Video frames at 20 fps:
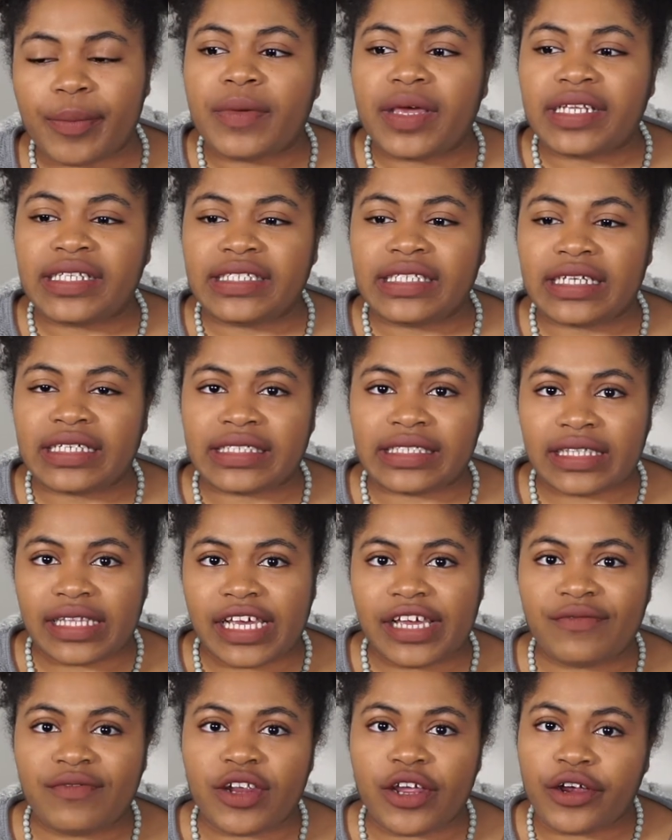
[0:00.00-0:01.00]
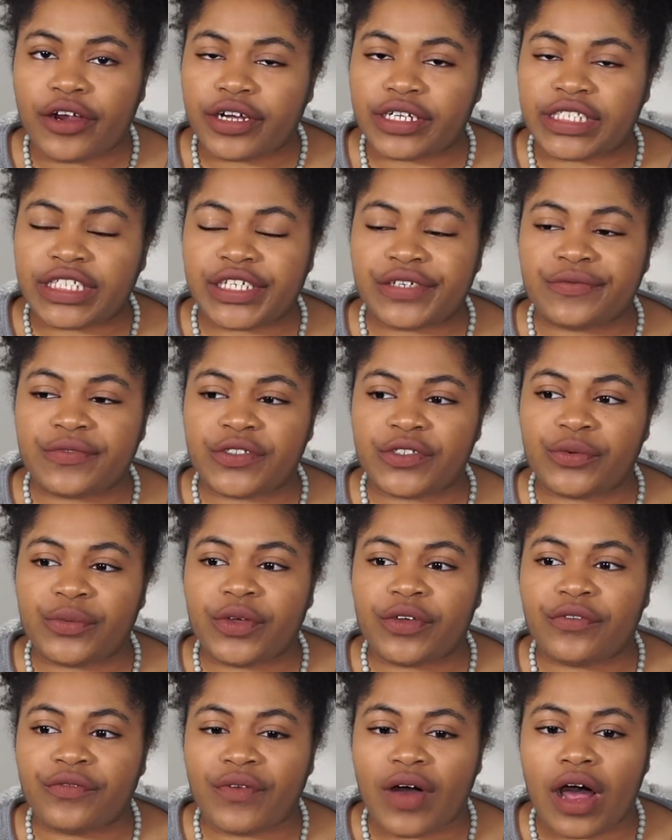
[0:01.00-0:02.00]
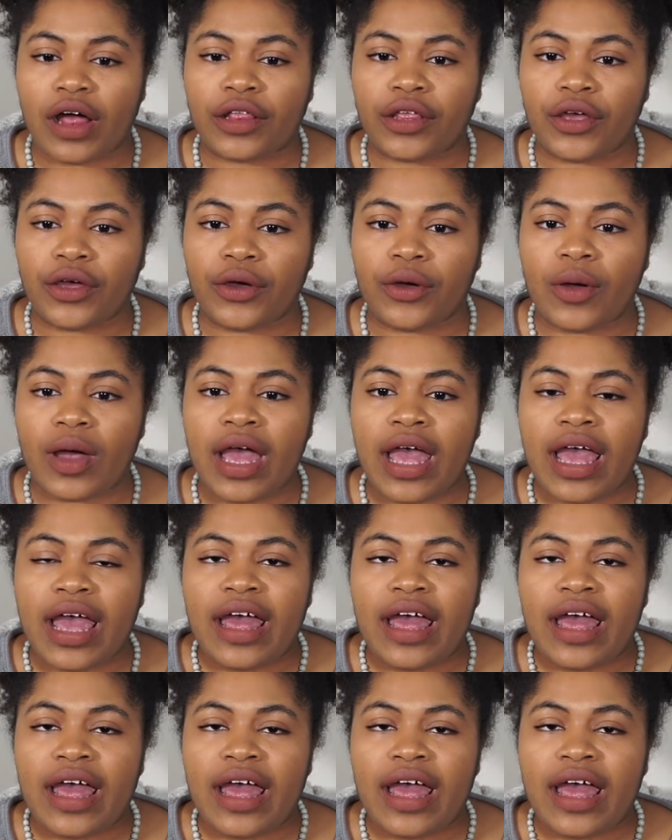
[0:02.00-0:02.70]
It's a slave narrative, so we follow